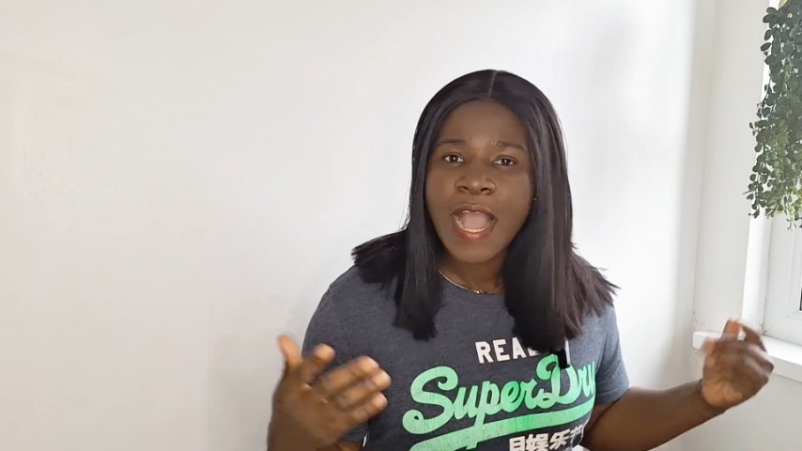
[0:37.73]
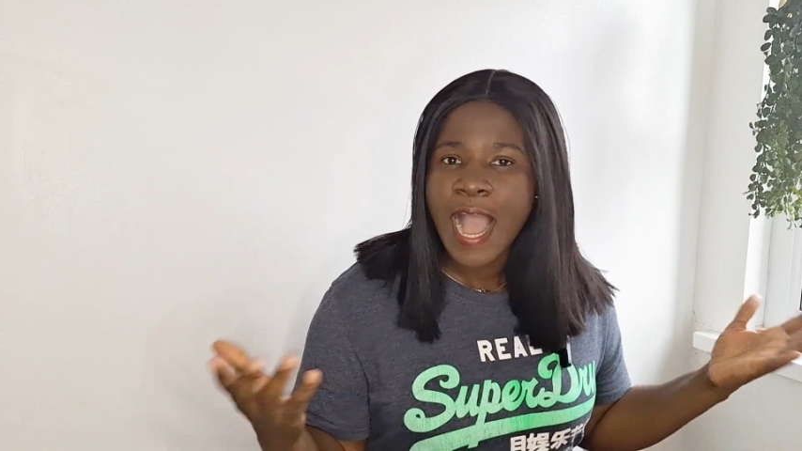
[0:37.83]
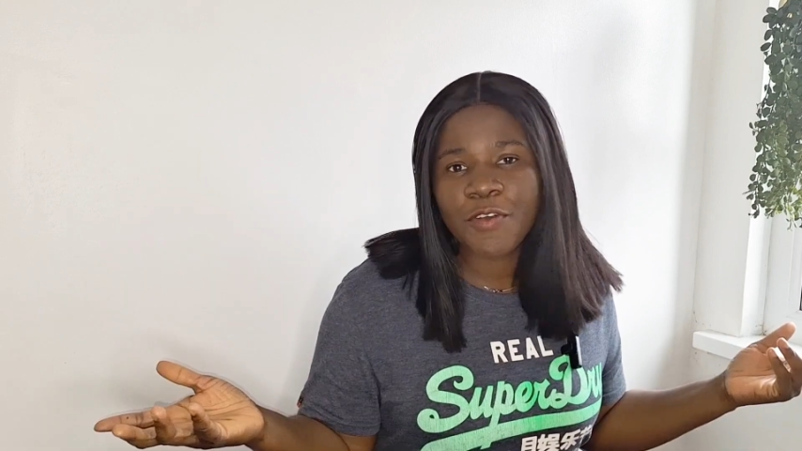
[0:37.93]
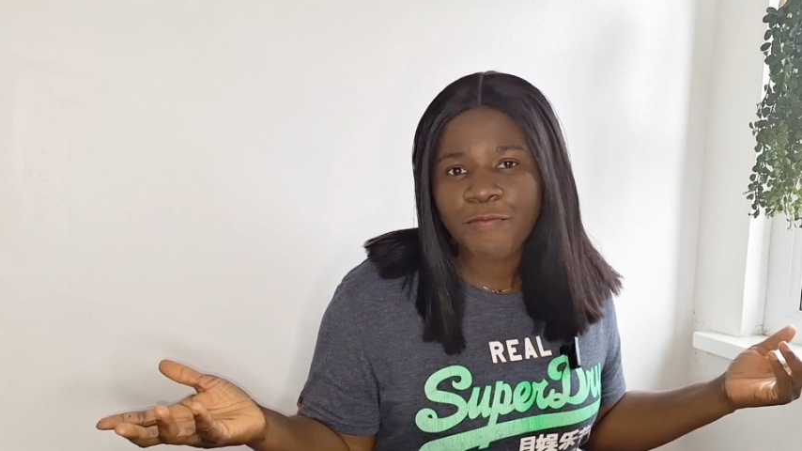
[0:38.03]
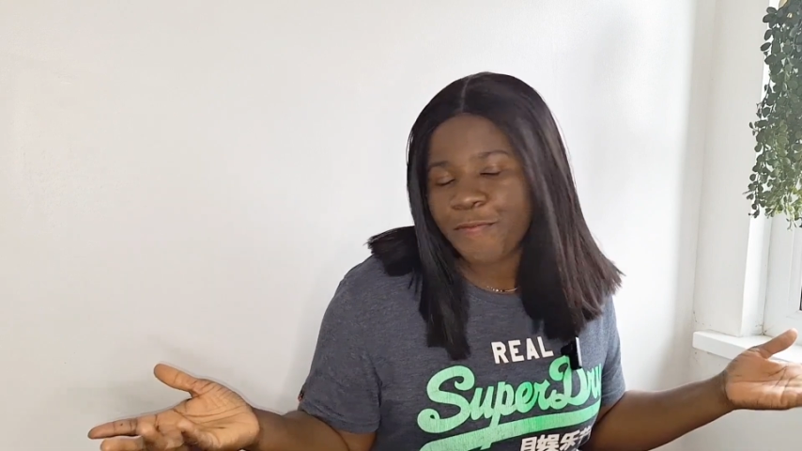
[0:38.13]

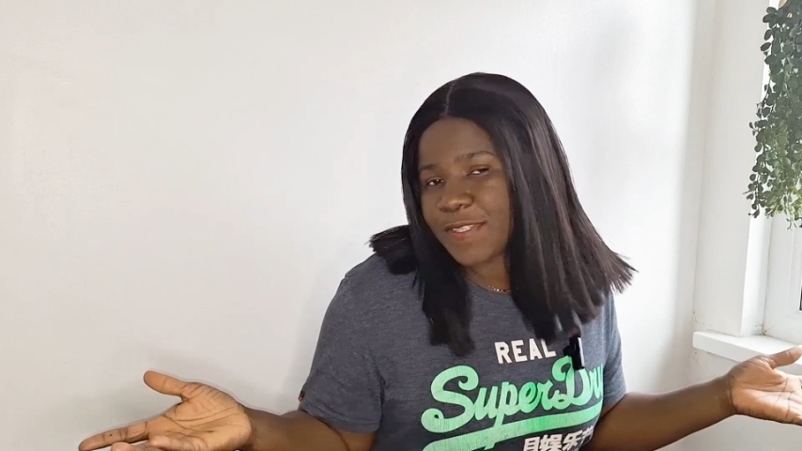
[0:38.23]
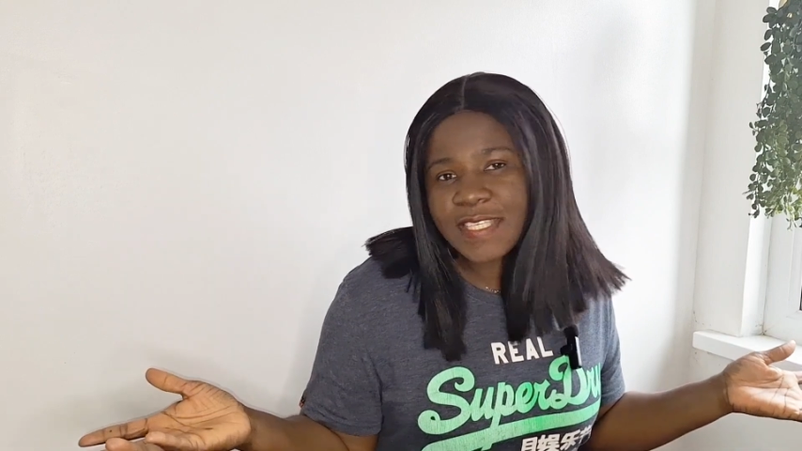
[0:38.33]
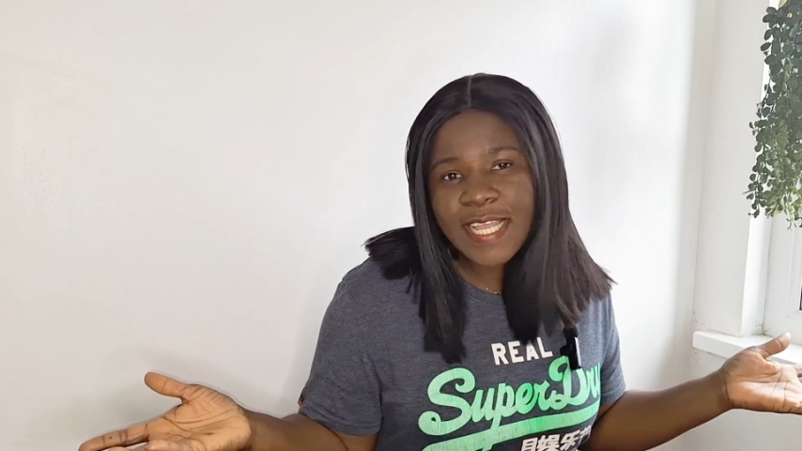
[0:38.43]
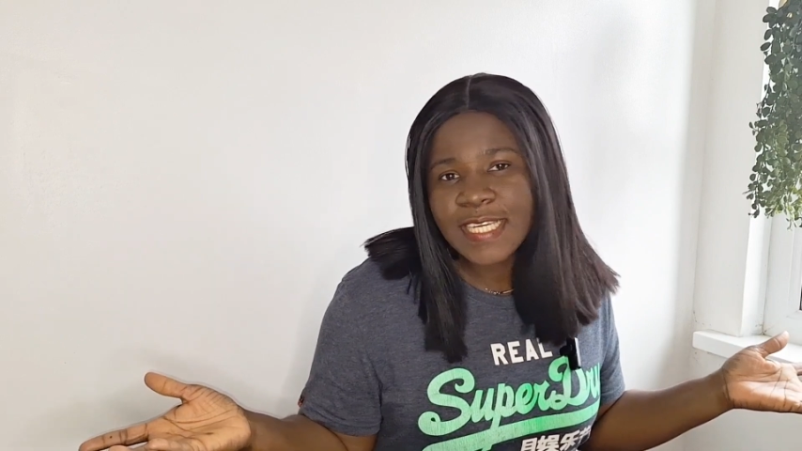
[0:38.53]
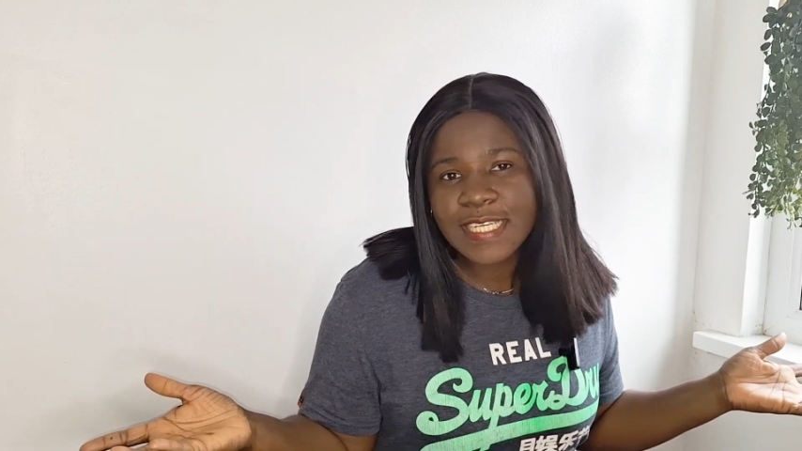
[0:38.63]
Of
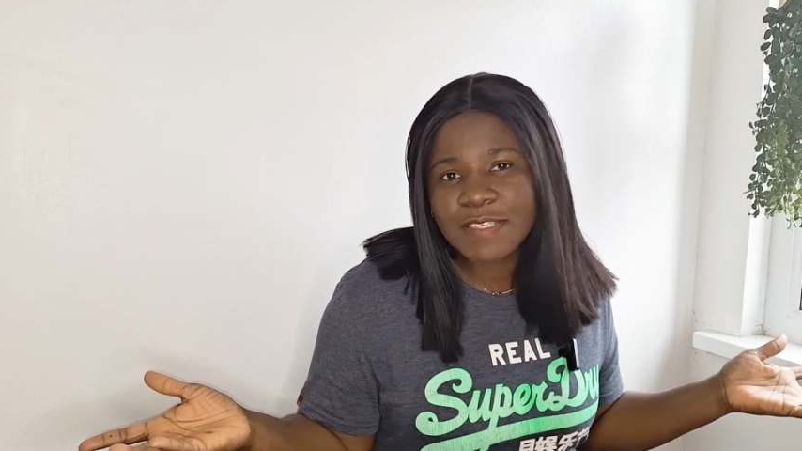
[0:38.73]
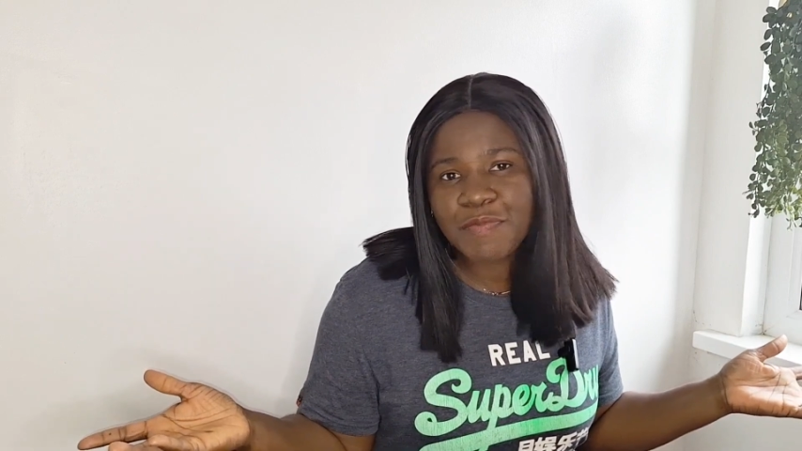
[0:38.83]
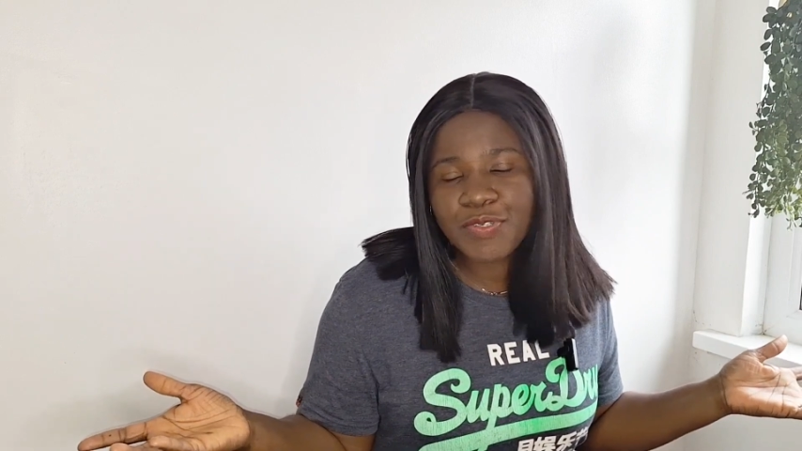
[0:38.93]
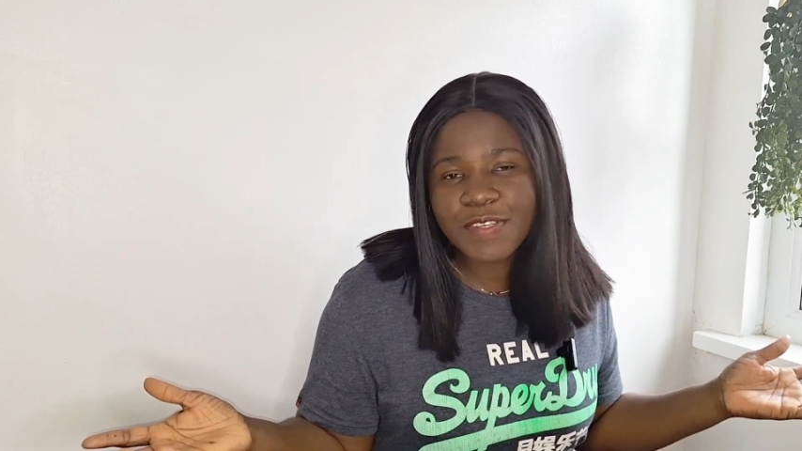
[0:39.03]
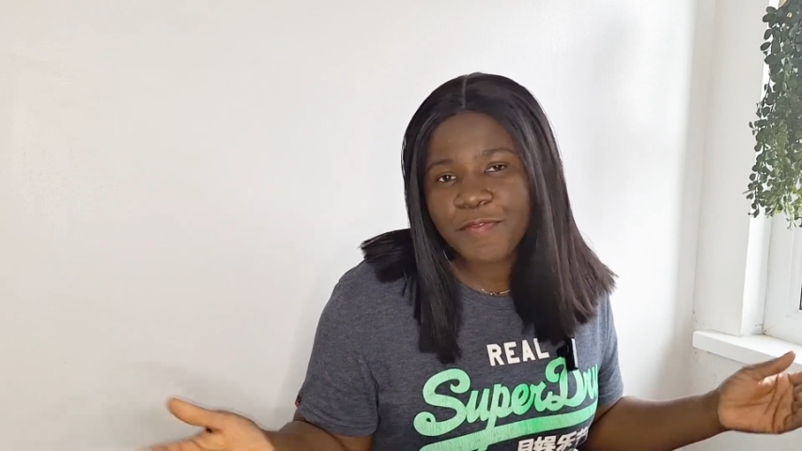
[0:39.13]
seeing this beautiful